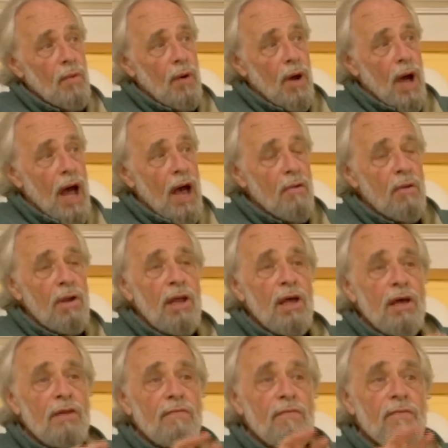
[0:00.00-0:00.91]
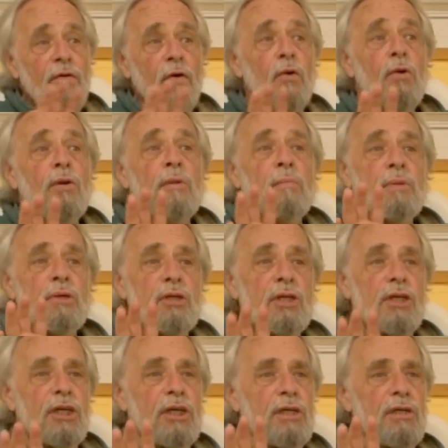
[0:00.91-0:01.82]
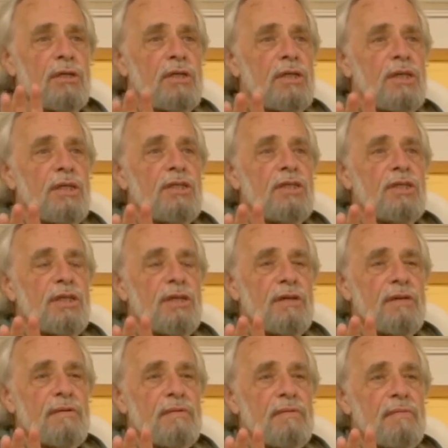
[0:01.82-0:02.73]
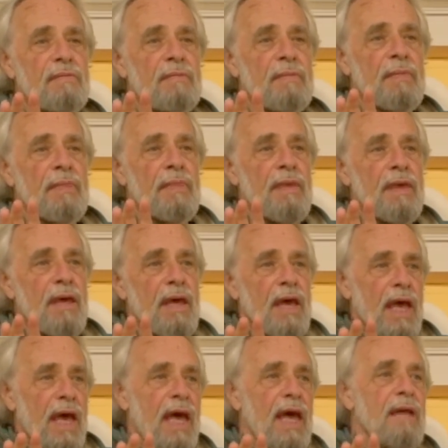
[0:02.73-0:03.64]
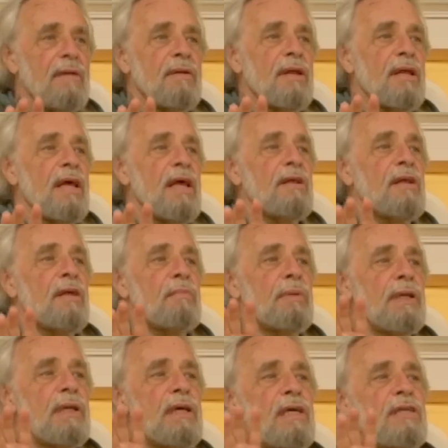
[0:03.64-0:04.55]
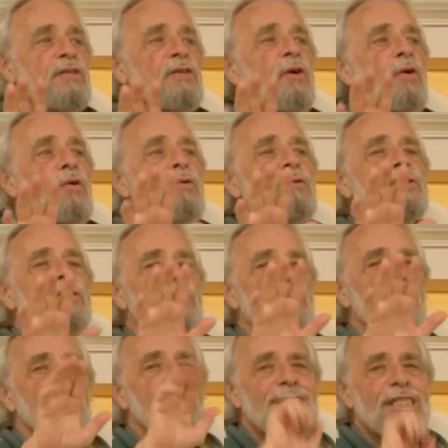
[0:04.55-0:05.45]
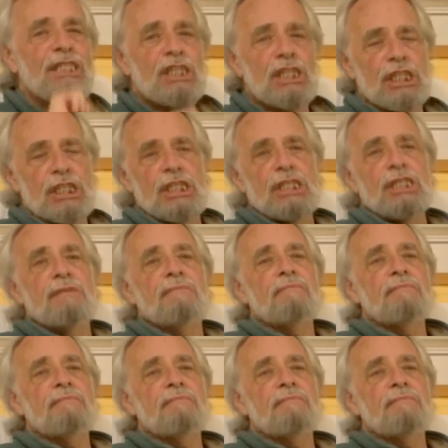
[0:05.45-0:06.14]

I will unfold a particular teaching, and please hold your questions.